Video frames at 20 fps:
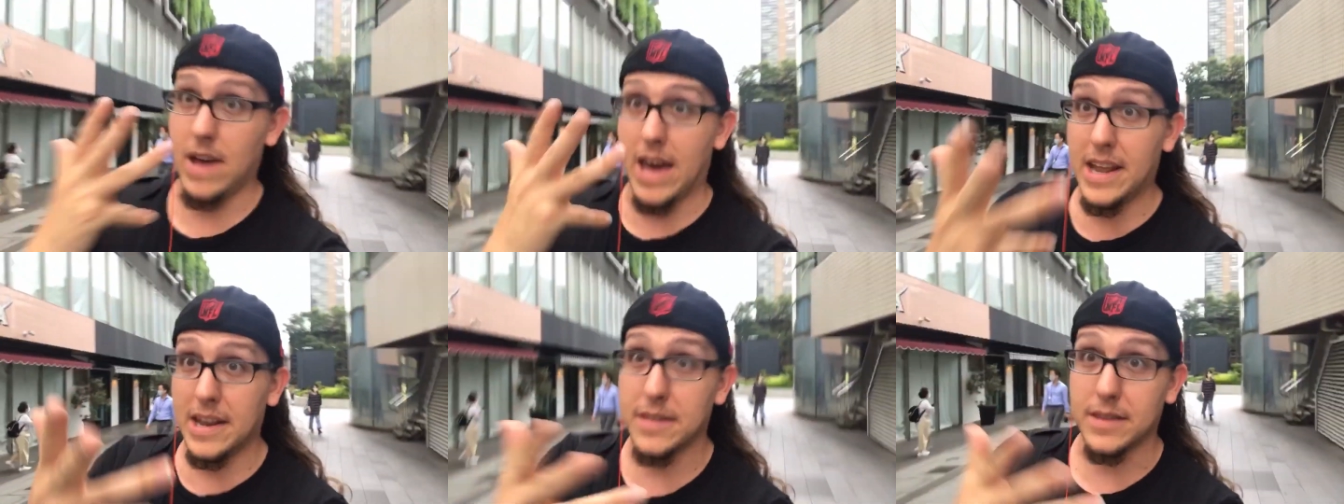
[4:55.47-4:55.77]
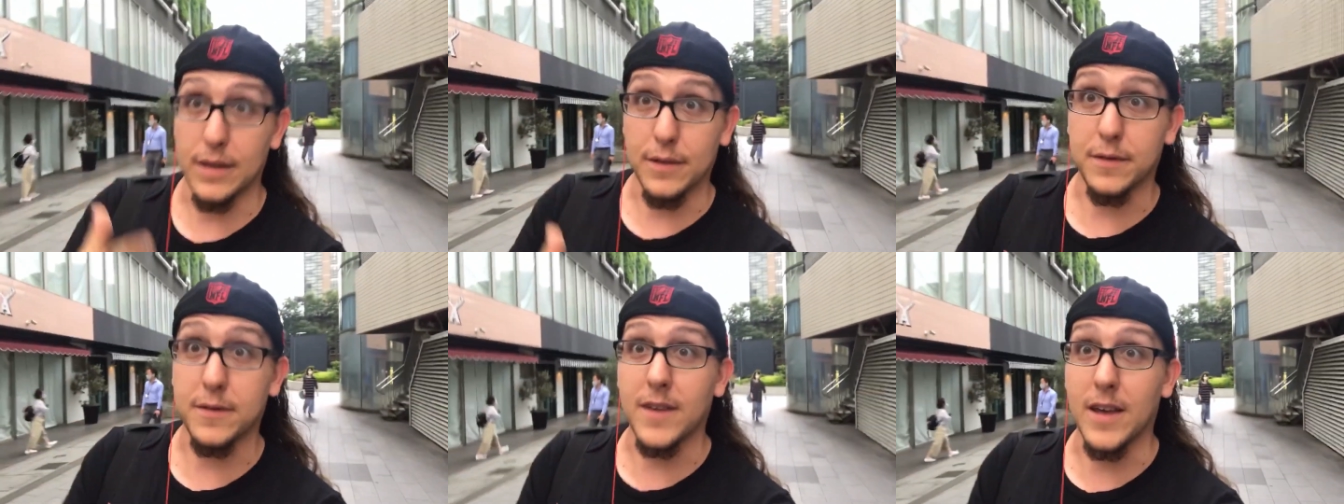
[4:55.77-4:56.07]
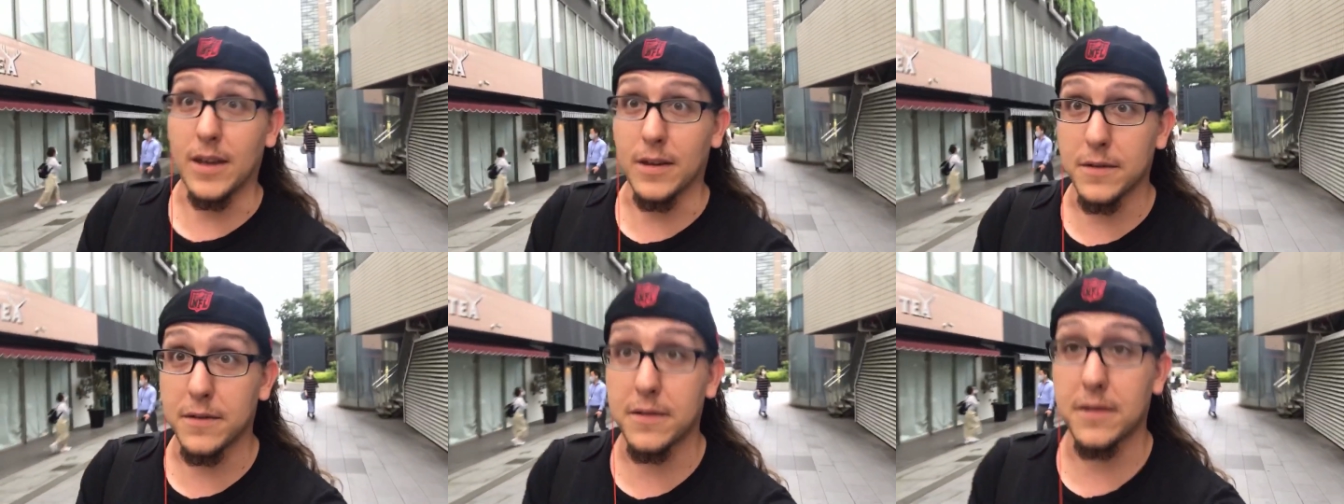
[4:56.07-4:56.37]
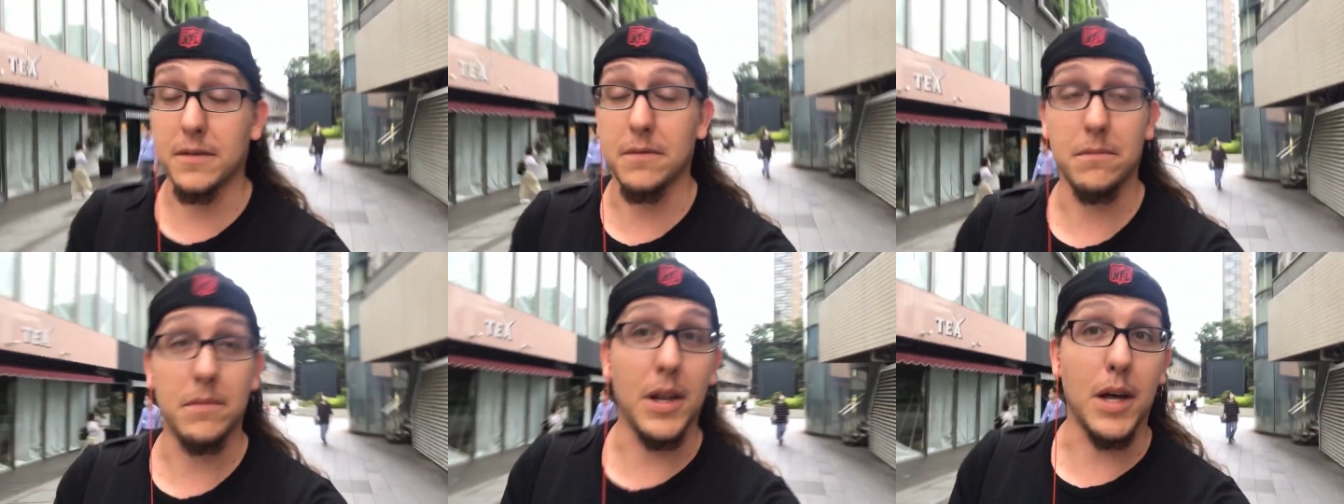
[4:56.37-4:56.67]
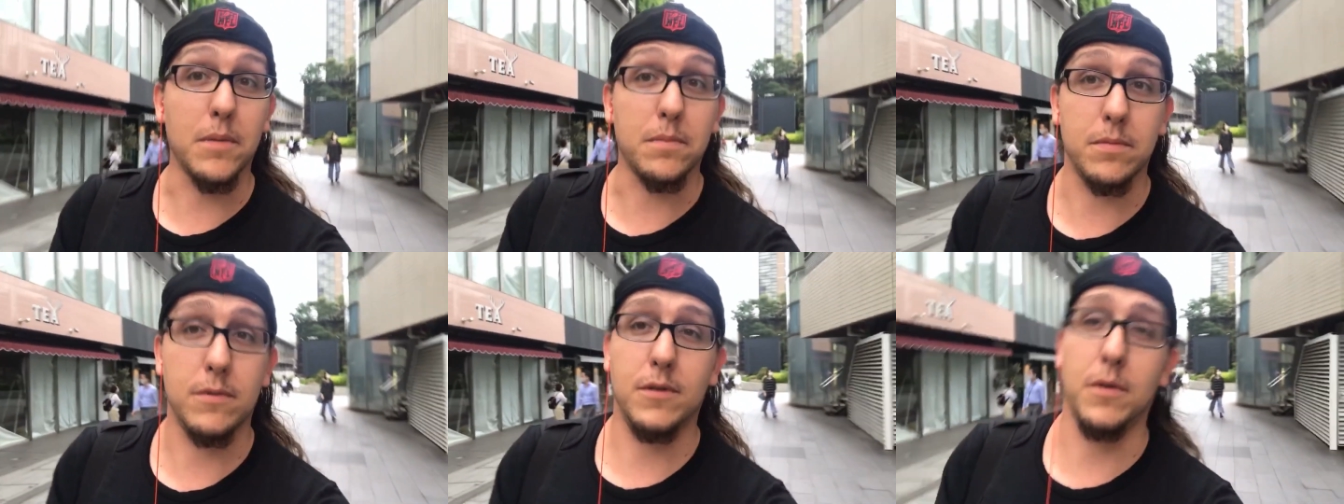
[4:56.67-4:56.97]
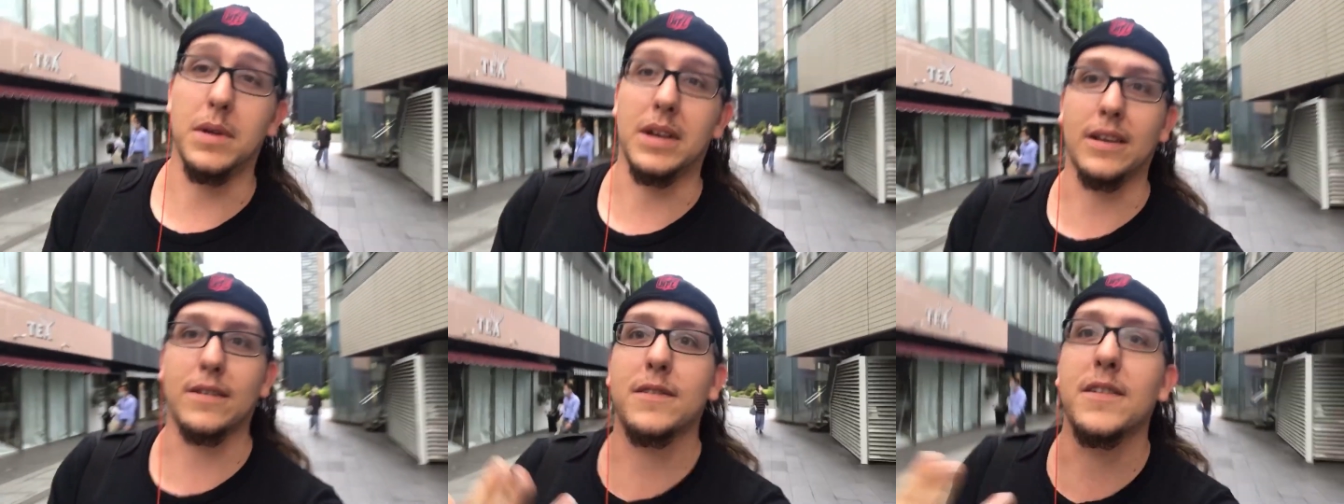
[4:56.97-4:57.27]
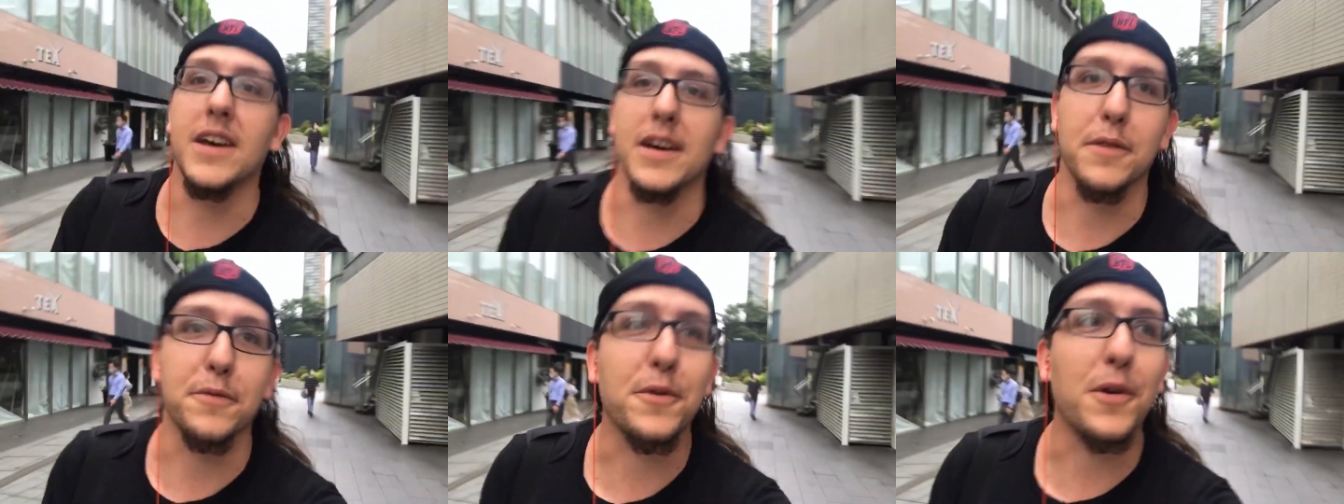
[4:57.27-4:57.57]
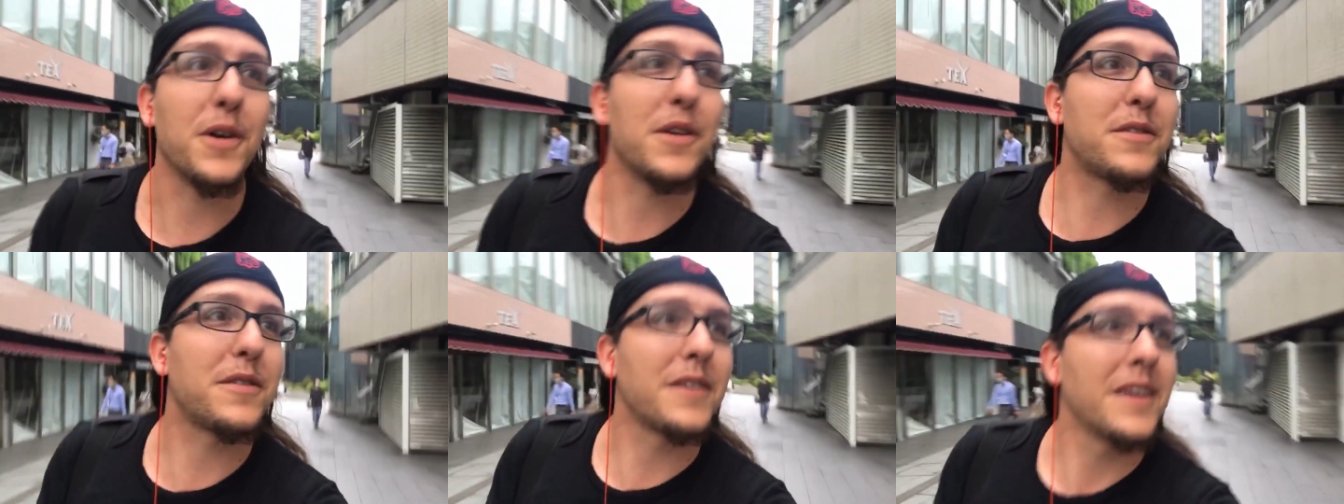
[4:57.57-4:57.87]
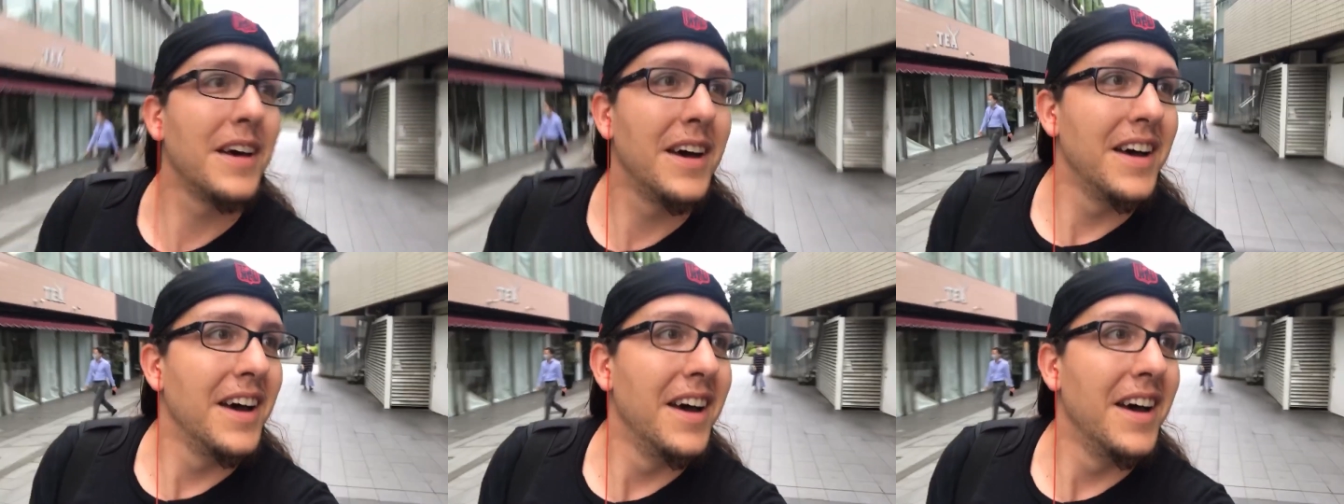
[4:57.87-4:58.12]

edit these things, you know, to an extent, of course,